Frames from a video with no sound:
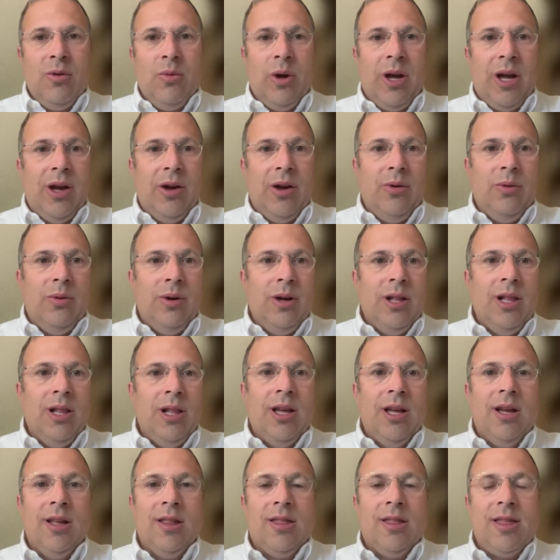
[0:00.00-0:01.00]
Wow.
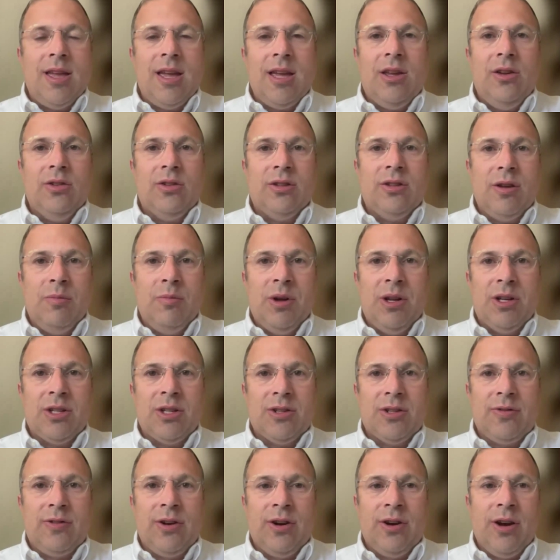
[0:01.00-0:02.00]
Well, thank you so
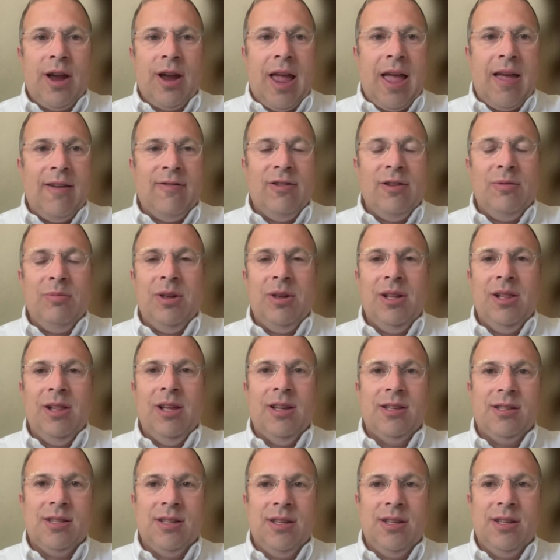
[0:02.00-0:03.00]
much for having me,
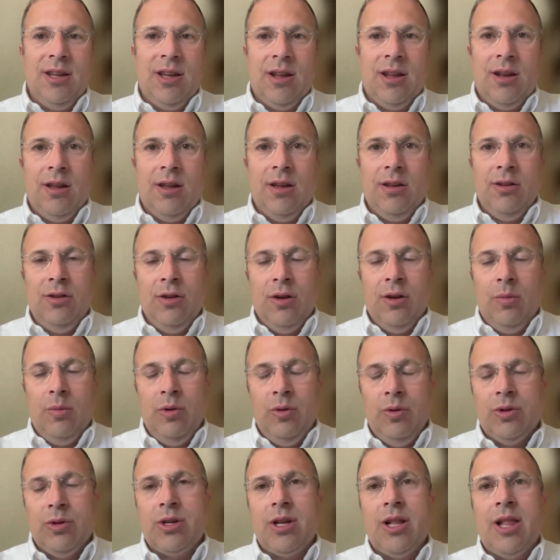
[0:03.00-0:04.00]
Lesley, and Yom
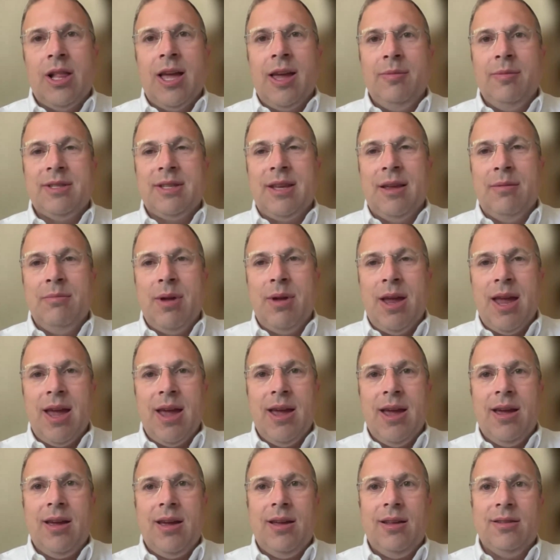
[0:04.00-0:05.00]
Yerushalayim
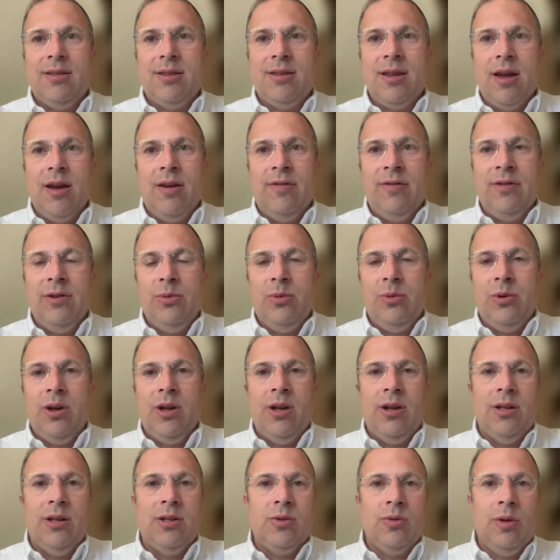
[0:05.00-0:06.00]
Sameach to everyone.